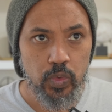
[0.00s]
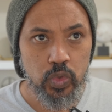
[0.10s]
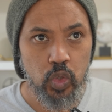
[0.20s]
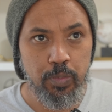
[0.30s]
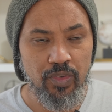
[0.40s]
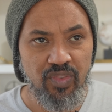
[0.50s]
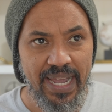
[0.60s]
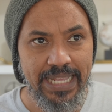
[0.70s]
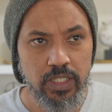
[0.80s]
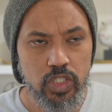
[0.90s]
to
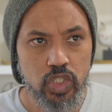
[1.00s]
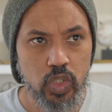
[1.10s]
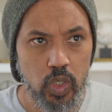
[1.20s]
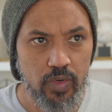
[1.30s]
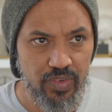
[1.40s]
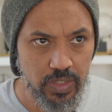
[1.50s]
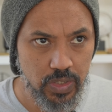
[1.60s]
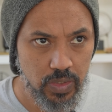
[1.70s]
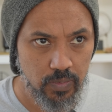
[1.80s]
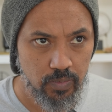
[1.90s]
provide a
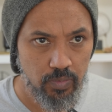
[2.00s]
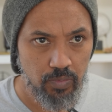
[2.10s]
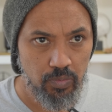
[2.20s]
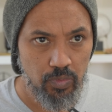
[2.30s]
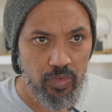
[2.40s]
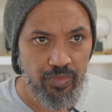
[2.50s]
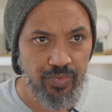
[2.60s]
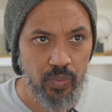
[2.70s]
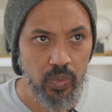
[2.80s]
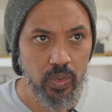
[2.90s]
service
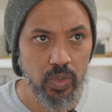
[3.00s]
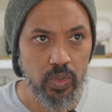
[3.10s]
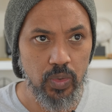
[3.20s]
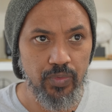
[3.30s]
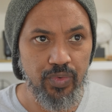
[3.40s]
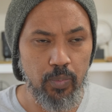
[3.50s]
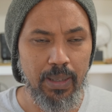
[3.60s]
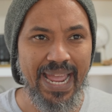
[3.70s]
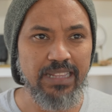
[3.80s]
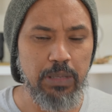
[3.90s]
for
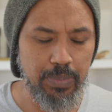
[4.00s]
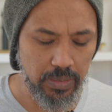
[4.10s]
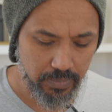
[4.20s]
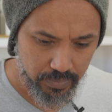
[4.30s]
blind people.